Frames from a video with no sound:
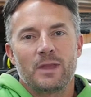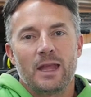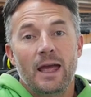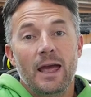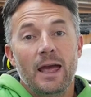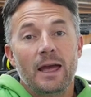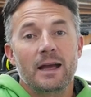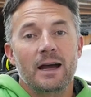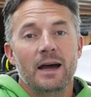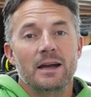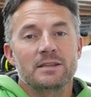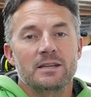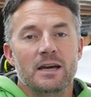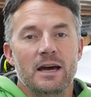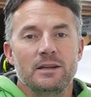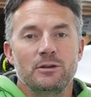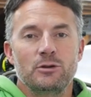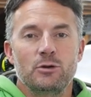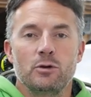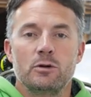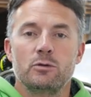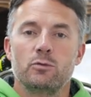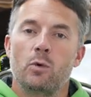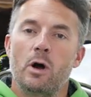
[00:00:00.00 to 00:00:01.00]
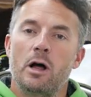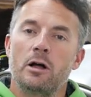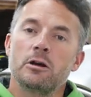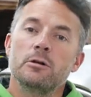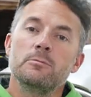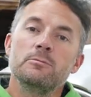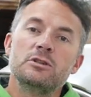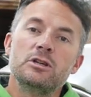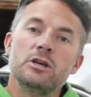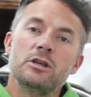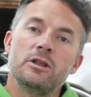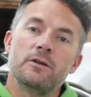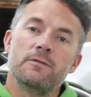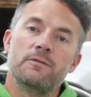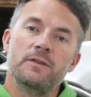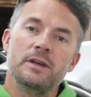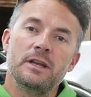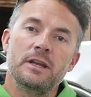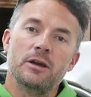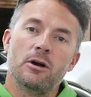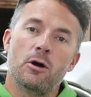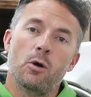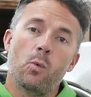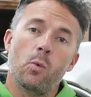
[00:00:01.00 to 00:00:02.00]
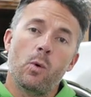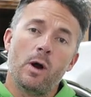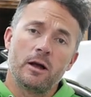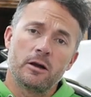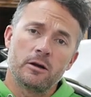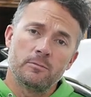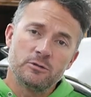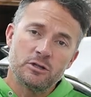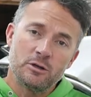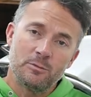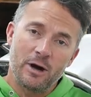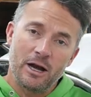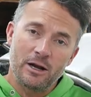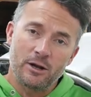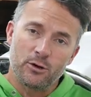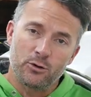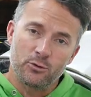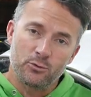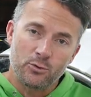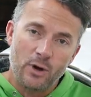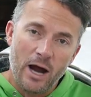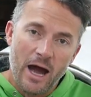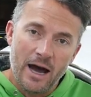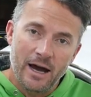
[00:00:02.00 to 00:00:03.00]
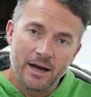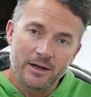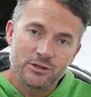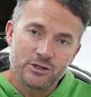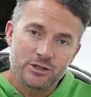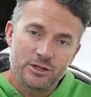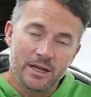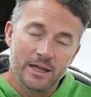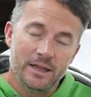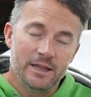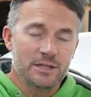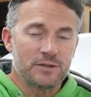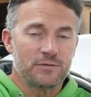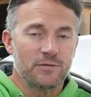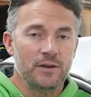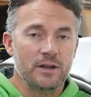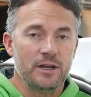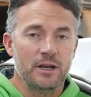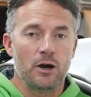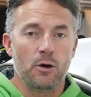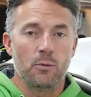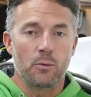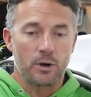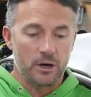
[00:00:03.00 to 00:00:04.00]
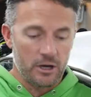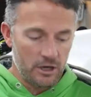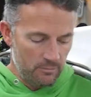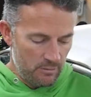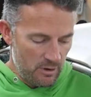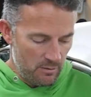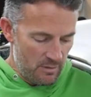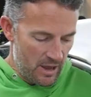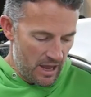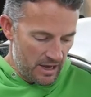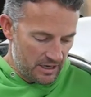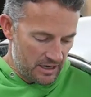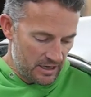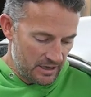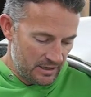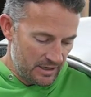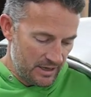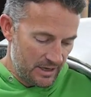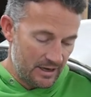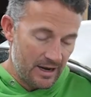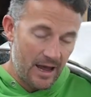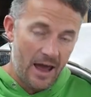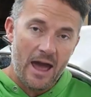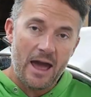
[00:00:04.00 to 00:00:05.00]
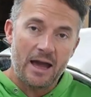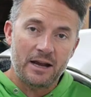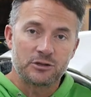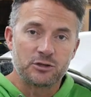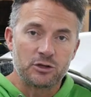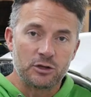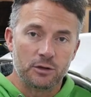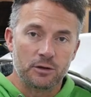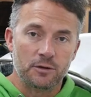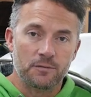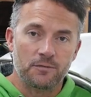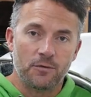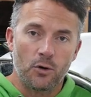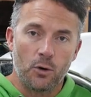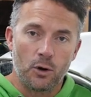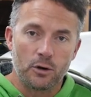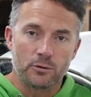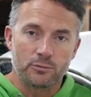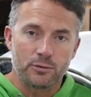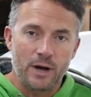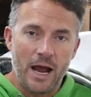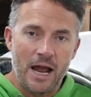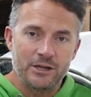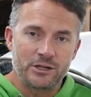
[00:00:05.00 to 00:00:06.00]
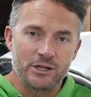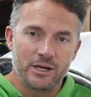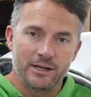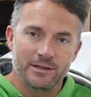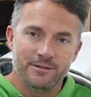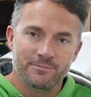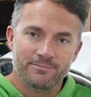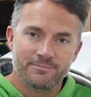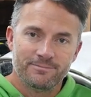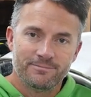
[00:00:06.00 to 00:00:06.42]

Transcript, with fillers: Hey guys, how you doing? Welcome to the video. Welcome to my garage. In this video, we're going to be making an axle for Wratchet.